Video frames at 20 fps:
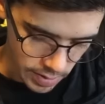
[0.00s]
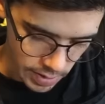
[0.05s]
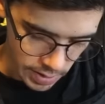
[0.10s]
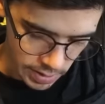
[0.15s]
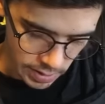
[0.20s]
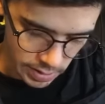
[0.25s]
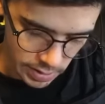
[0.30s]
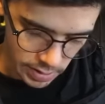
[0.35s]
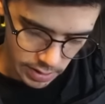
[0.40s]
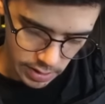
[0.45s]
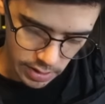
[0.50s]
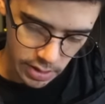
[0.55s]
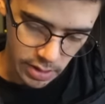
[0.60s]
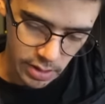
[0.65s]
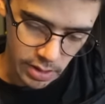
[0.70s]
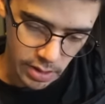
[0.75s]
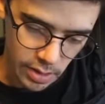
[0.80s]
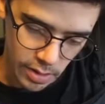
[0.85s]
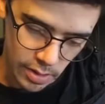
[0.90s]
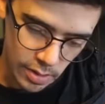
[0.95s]
This,
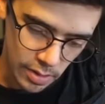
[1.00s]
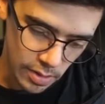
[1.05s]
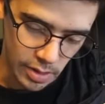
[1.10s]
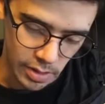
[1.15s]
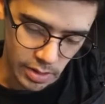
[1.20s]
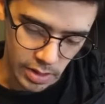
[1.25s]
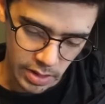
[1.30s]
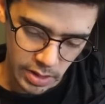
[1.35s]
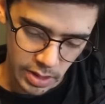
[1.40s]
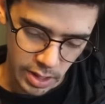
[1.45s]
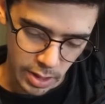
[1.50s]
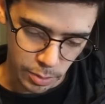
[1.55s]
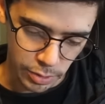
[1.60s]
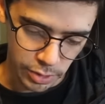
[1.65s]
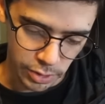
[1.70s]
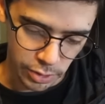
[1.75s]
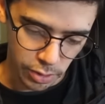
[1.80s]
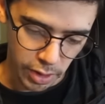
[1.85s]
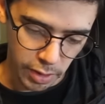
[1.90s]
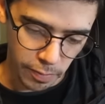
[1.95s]
uh, I think, came
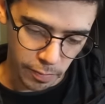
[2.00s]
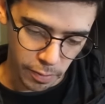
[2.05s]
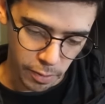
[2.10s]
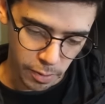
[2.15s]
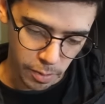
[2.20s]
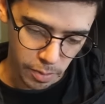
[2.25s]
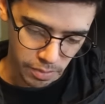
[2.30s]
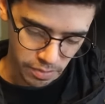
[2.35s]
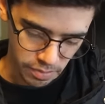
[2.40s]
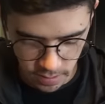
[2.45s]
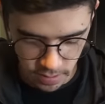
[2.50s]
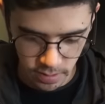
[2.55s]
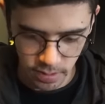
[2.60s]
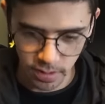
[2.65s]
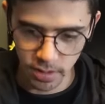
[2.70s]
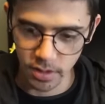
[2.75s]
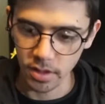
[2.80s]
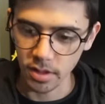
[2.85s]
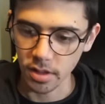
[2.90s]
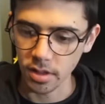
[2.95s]
straight from
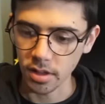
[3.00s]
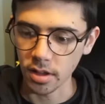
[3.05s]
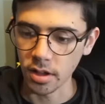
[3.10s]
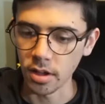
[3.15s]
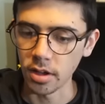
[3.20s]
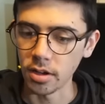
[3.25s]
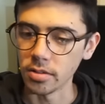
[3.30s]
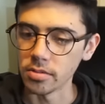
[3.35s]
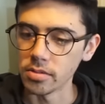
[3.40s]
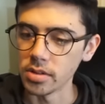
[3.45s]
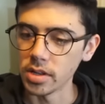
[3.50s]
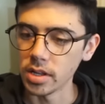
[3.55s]
Oh,